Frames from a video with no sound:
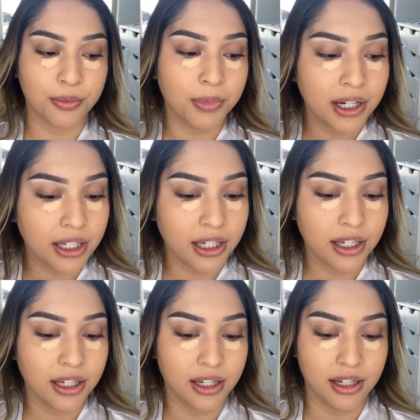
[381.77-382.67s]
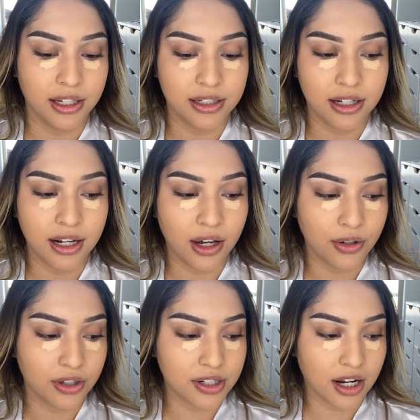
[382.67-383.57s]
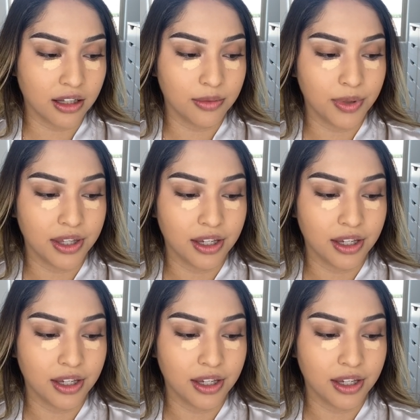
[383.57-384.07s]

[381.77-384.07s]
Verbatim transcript: money and now you're telling me